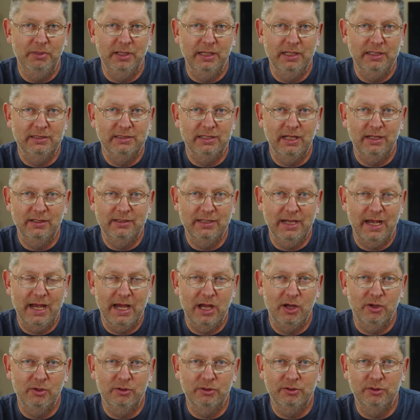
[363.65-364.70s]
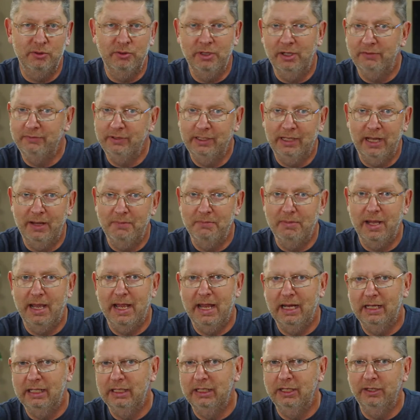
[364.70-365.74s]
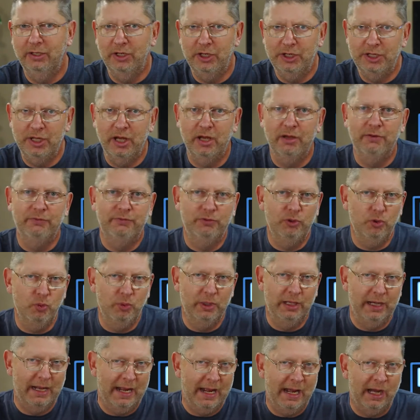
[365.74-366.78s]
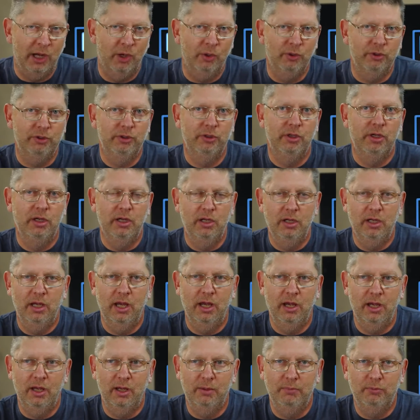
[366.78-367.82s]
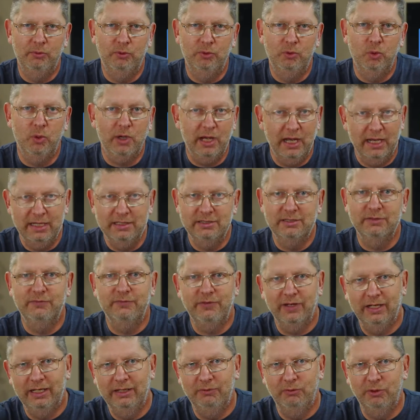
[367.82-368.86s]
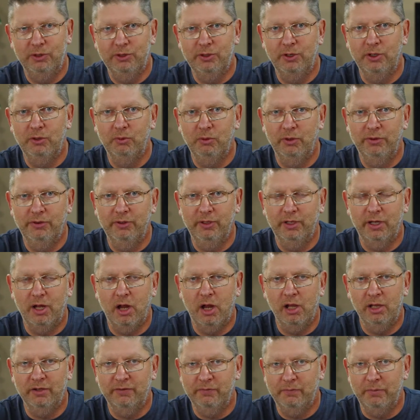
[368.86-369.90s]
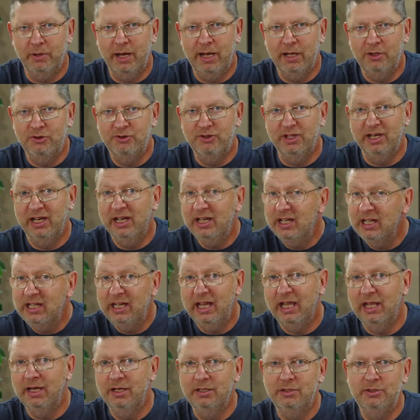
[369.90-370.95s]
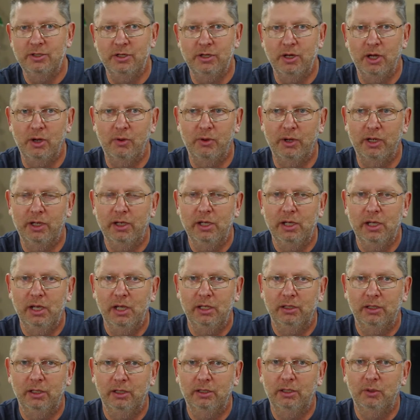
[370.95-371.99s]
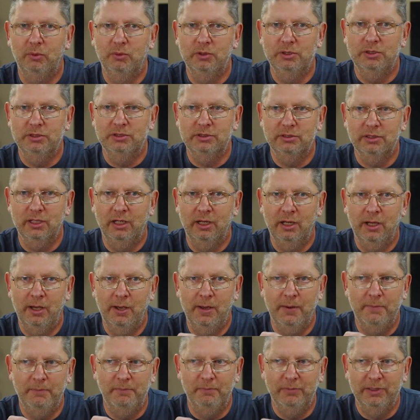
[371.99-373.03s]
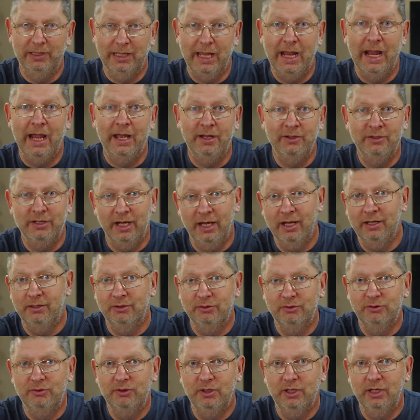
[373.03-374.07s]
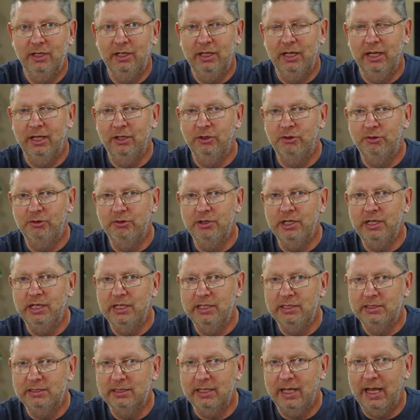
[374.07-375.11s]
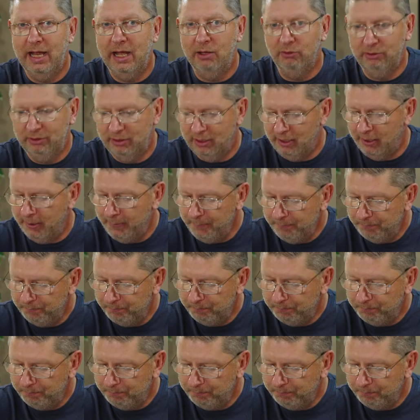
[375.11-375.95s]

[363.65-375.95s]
being sent out, who never came back, and then the dove who went out um, twice and finally returned with an olive branch that indicated to Noah that there was um, land and, and trees out there